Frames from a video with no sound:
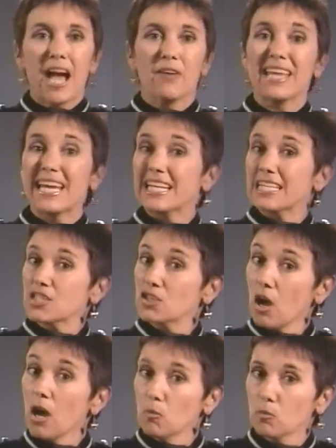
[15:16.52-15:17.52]
how that has
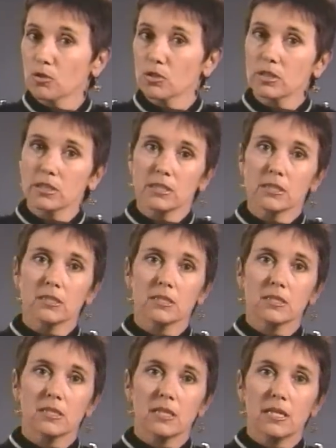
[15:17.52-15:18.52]
not worked,
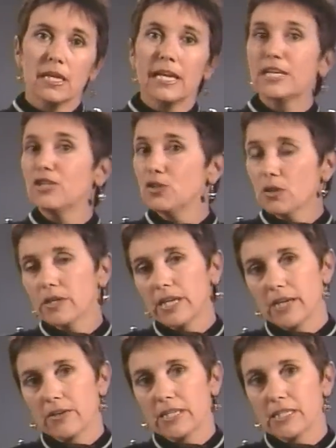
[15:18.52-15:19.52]
and your
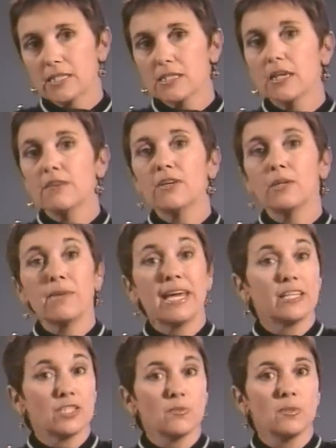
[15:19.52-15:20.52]
areas of
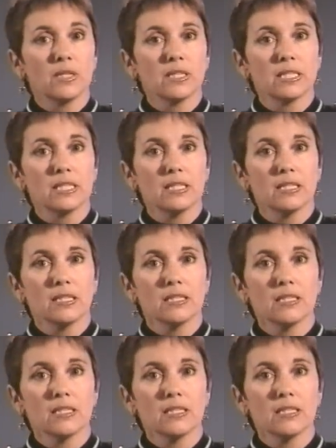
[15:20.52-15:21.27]
unmanageability.